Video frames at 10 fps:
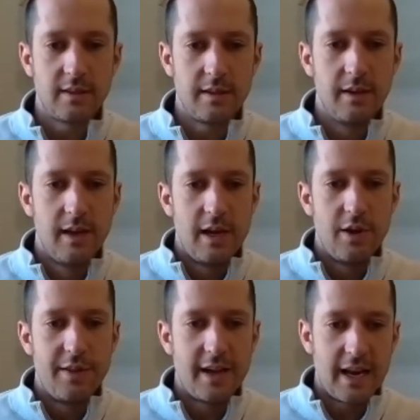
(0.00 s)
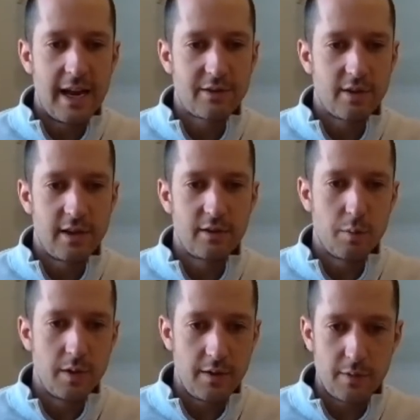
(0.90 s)
And they can answer things from
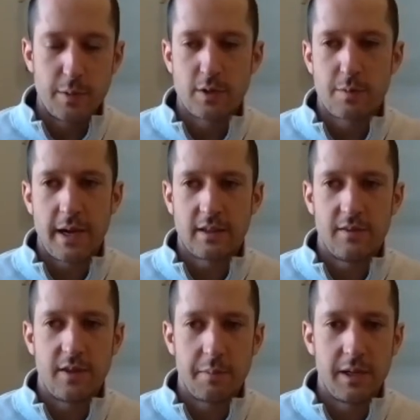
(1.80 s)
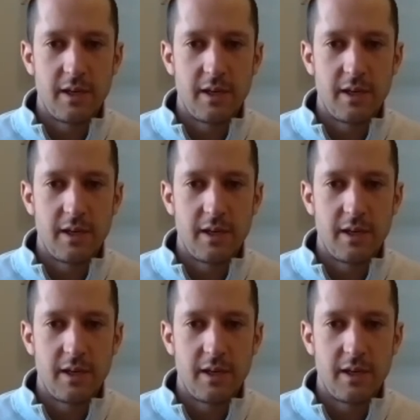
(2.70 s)
a different perspective than me,